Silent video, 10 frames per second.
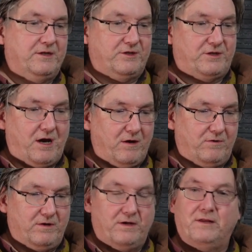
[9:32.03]

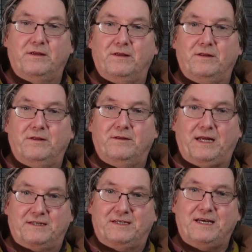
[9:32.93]
So
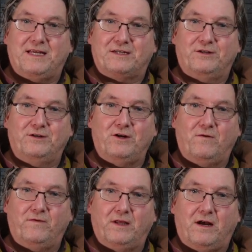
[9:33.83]
that's it. That's the
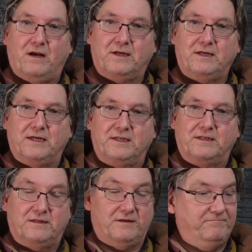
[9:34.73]
Nova Lager
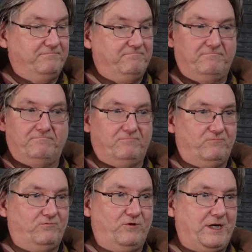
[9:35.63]
yeast.
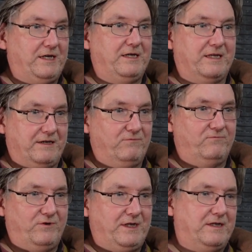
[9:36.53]
Really,
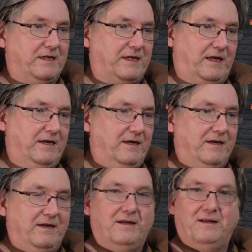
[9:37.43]
really
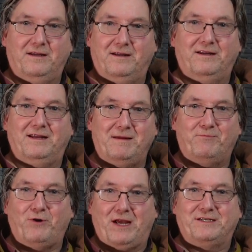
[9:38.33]

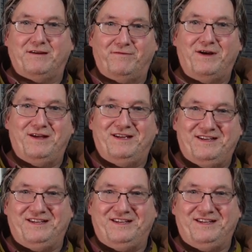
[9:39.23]
impressive.